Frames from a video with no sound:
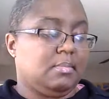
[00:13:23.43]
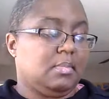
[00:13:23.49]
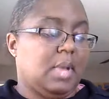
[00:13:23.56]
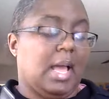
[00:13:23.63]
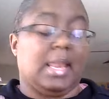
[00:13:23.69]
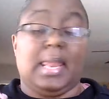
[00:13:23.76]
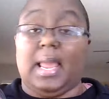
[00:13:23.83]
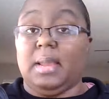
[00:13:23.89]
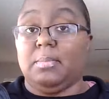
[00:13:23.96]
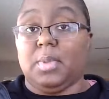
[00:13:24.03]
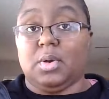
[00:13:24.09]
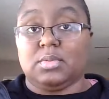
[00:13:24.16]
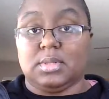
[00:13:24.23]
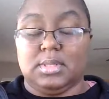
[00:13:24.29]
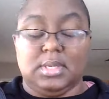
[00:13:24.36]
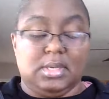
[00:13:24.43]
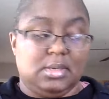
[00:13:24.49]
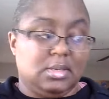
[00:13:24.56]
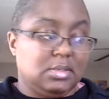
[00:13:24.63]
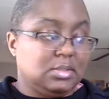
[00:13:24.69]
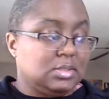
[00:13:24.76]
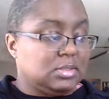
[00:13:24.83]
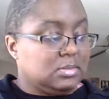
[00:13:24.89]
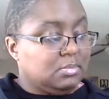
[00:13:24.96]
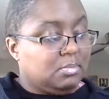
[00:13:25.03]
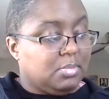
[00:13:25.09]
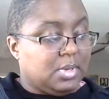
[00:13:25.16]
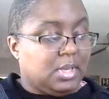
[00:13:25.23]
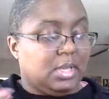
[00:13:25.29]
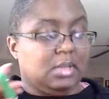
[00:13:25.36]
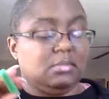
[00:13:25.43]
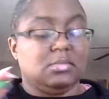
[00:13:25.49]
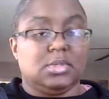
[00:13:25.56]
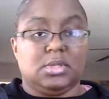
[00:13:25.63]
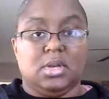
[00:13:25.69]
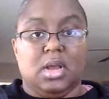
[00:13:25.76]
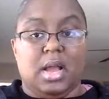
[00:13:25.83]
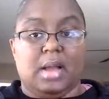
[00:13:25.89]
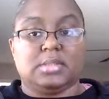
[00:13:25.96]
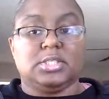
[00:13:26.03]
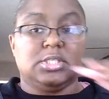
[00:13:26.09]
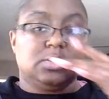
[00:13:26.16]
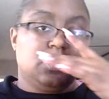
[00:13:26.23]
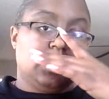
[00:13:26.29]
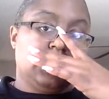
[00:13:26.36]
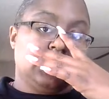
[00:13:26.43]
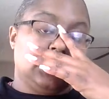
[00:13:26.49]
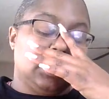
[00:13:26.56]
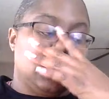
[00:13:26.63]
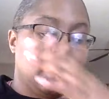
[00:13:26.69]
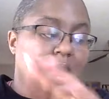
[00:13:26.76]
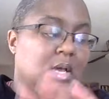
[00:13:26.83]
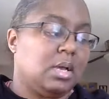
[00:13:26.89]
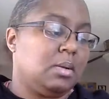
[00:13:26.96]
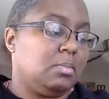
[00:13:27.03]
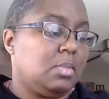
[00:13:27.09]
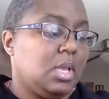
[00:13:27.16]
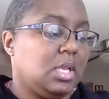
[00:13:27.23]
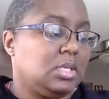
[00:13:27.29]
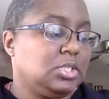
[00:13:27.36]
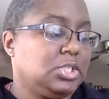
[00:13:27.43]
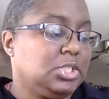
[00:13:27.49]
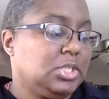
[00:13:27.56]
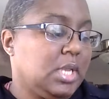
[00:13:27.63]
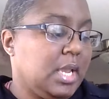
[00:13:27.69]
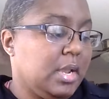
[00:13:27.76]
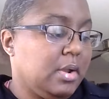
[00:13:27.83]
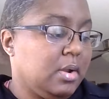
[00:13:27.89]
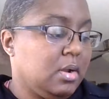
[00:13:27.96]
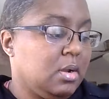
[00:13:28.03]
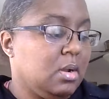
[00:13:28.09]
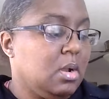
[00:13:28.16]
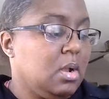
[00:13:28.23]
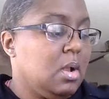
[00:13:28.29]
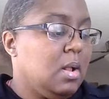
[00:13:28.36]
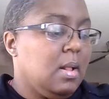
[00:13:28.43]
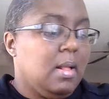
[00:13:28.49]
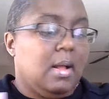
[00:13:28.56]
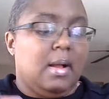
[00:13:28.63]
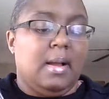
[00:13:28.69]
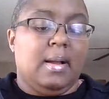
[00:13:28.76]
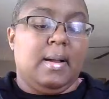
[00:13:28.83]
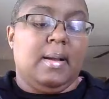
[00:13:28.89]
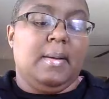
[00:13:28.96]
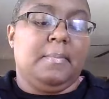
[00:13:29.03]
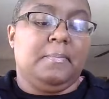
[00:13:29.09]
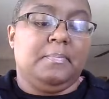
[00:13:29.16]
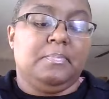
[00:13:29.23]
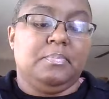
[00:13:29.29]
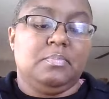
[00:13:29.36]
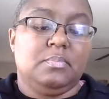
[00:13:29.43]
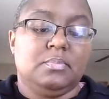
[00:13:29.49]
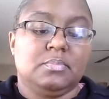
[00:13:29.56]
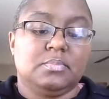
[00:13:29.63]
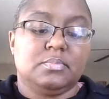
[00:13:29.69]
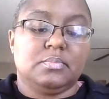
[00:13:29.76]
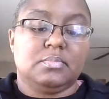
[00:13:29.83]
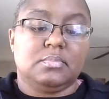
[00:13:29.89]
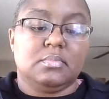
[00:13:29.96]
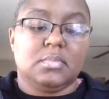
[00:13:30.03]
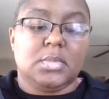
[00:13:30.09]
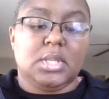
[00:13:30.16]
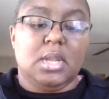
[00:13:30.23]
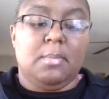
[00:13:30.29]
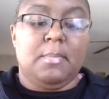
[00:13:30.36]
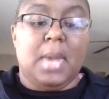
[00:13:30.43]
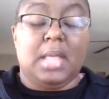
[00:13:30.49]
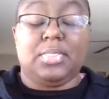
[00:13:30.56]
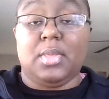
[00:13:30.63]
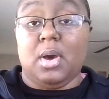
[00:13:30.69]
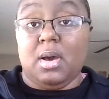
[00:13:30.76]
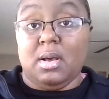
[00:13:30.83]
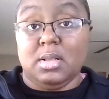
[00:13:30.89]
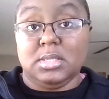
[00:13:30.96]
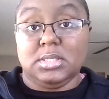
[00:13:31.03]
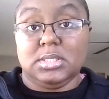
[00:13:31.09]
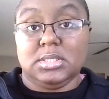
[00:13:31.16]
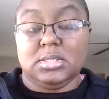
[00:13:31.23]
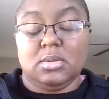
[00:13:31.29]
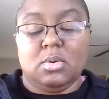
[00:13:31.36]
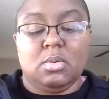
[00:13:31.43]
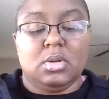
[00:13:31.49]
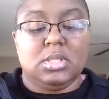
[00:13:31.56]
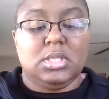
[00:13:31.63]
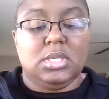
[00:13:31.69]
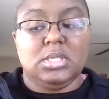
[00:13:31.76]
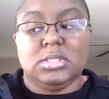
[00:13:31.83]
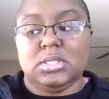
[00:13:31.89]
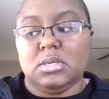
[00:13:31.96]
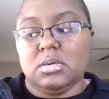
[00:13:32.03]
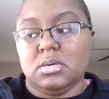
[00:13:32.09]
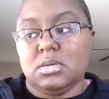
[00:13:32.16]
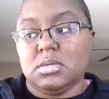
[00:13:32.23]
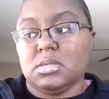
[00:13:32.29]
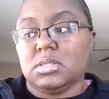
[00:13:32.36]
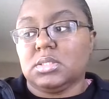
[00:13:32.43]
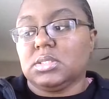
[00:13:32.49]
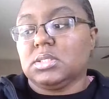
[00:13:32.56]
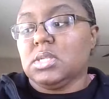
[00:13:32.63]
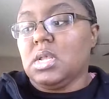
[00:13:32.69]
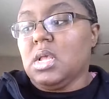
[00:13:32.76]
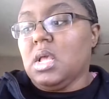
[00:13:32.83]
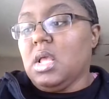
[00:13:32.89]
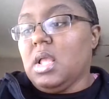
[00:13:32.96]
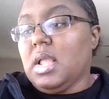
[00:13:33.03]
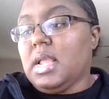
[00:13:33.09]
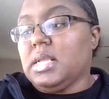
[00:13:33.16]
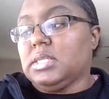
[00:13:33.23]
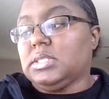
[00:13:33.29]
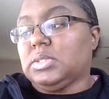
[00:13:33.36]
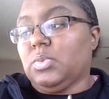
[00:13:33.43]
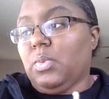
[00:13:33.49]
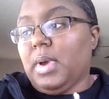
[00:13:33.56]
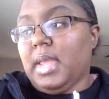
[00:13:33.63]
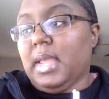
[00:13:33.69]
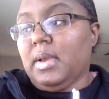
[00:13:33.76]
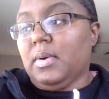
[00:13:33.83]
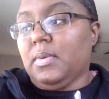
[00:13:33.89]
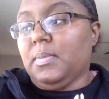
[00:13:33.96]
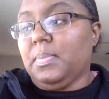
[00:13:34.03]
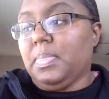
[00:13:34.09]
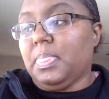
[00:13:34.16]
I like both of these. But, you know, I just wanted to come and share my thoughts on these hooks as well.